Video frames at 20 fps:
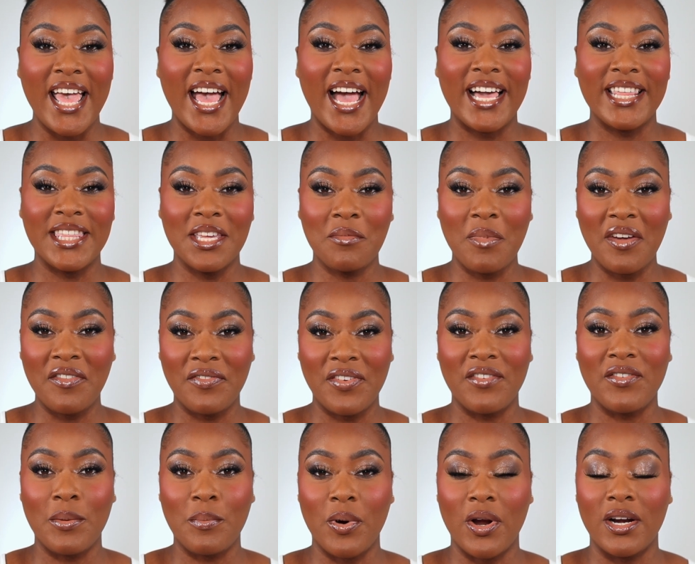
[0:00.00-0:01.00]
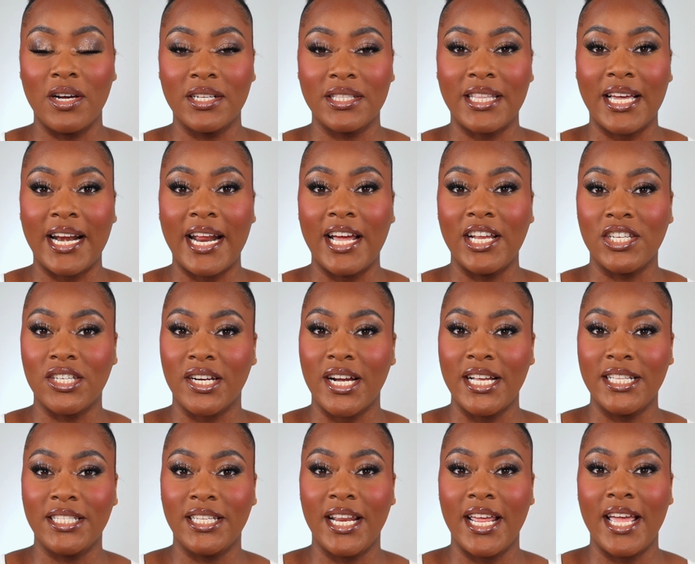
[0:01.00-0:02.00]
I think my favorite product that I
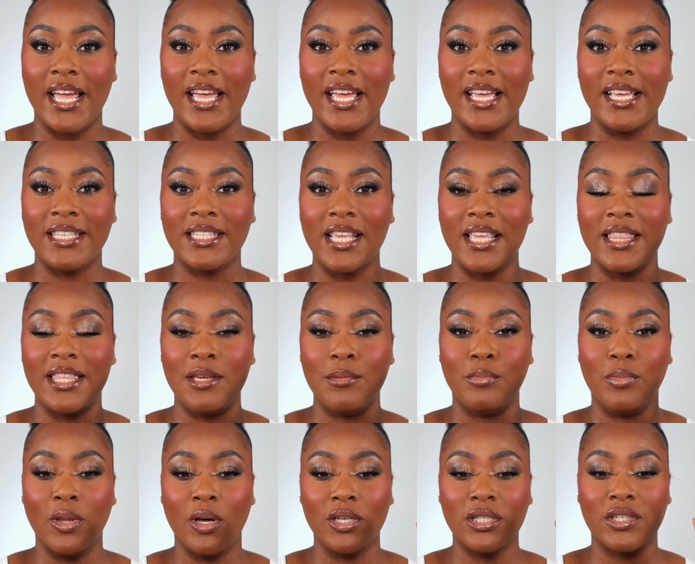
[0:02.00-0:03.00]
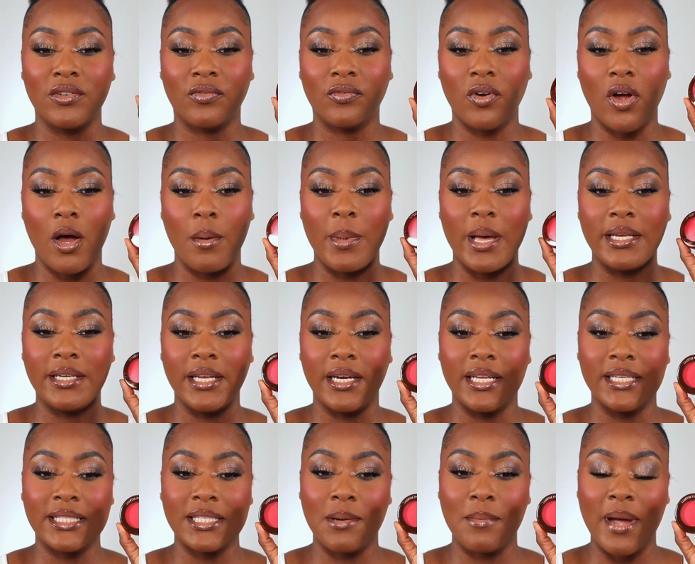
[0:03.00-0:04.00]
tried today is the blush from
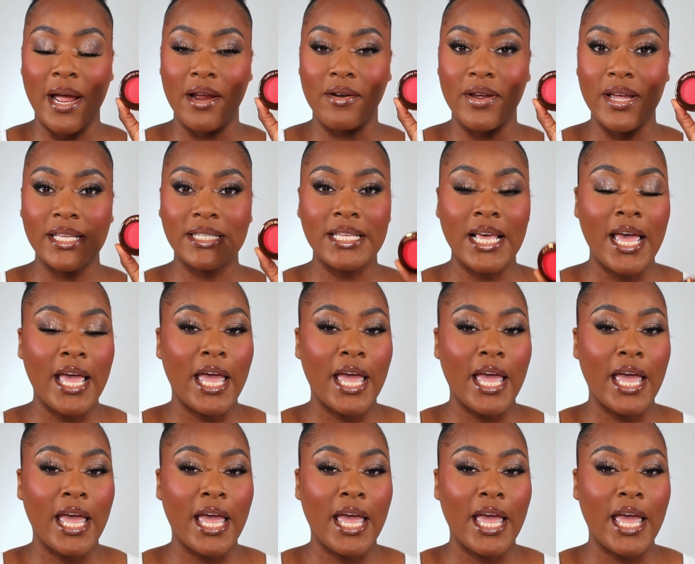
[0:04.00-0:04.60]
Danessa Myricks.